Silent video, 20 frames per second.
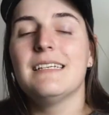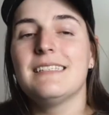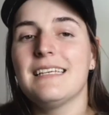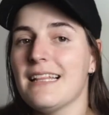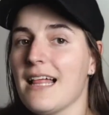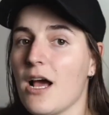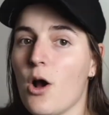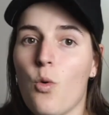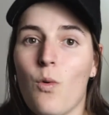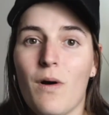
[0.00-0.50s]
say
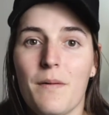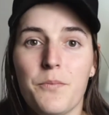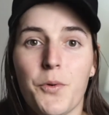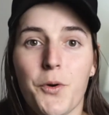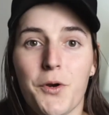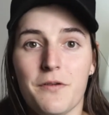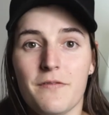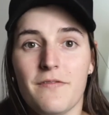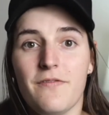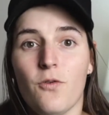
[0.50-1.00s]
like
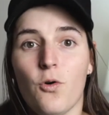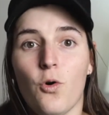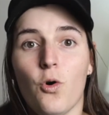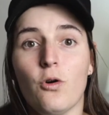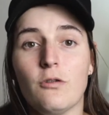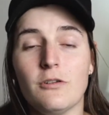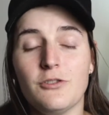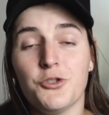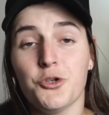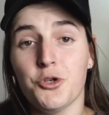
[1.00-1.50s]
1.4
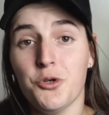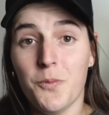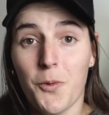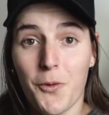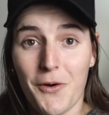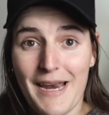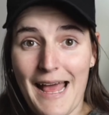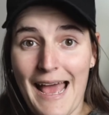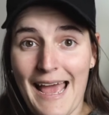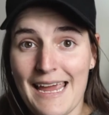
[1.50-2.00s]
or
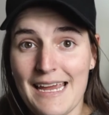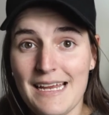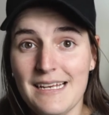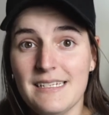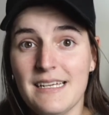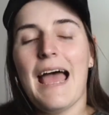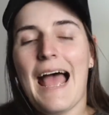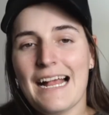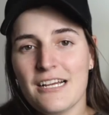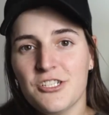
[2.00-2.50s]

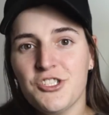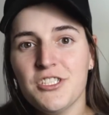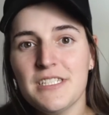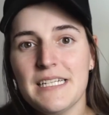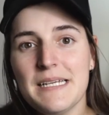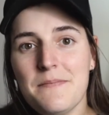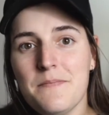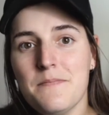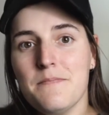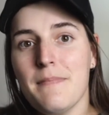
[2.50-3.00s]
2.8,
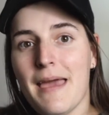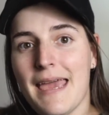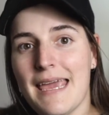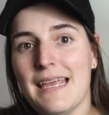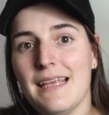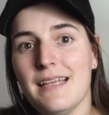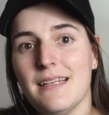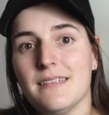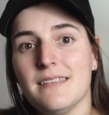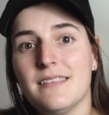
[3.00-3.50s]
actually
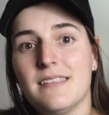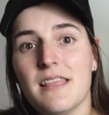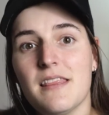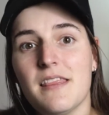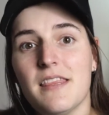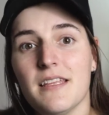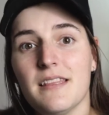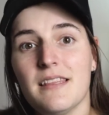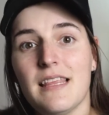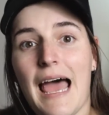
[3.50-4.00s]
means
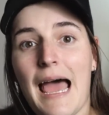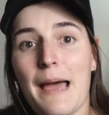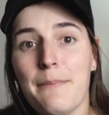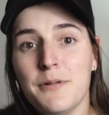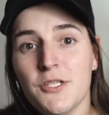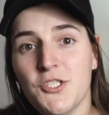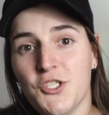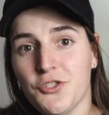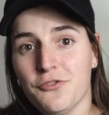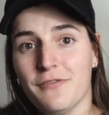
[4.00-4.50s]
that the
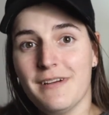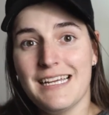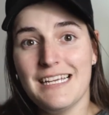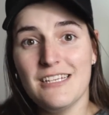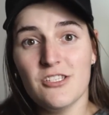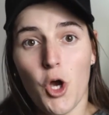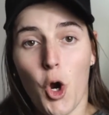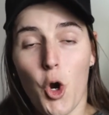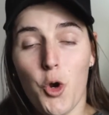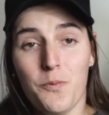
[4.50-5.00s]
aperture ring
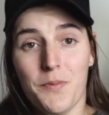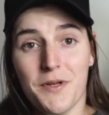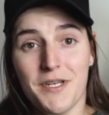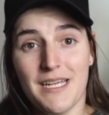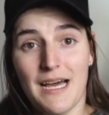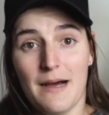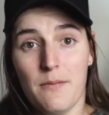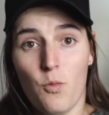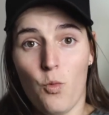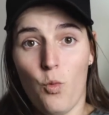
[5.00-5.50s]
is opened
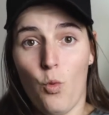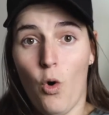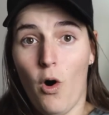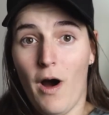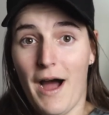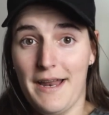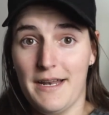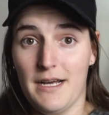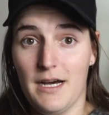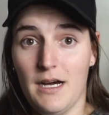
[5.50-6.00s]
up
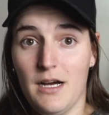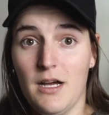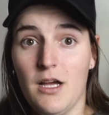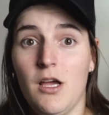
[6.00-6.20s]
wider.